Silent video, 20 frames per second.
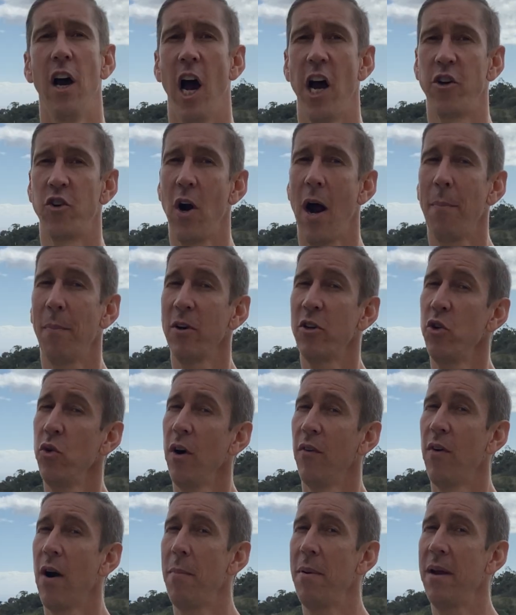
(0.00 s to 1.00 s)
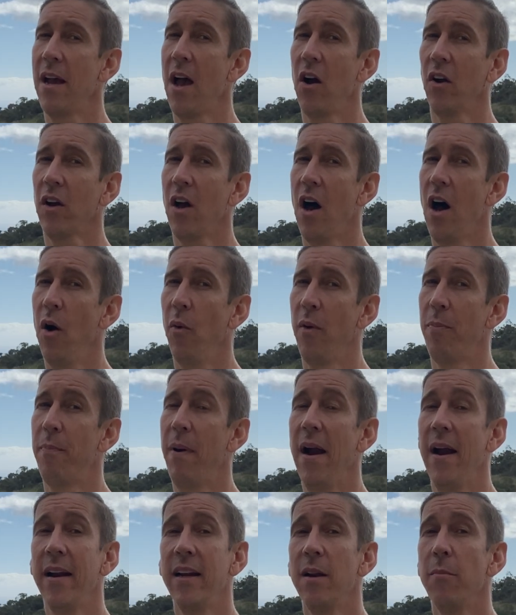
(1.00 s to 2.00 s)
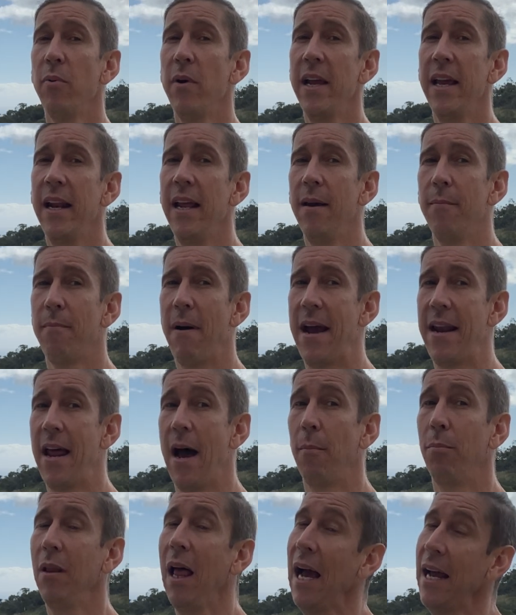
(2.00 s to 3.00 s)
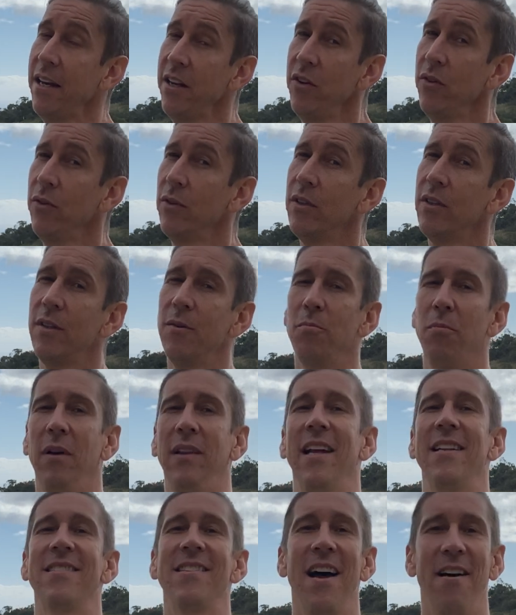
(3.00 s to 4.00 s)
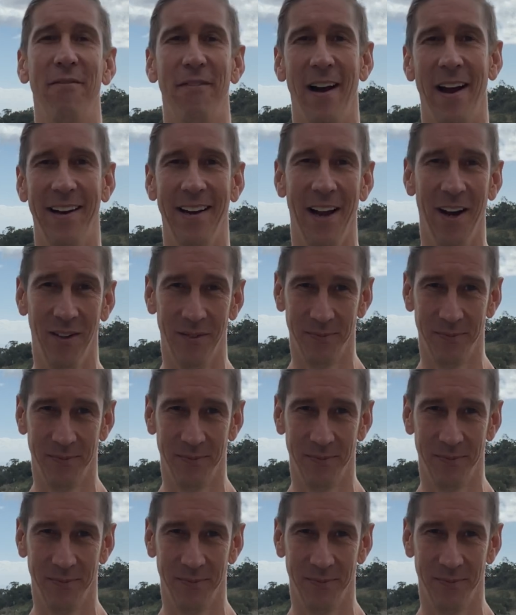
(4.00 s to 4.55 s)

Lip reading: A drop or 2 of rubbing alcohol with bearing debris in it might not blind you, but let's not find out.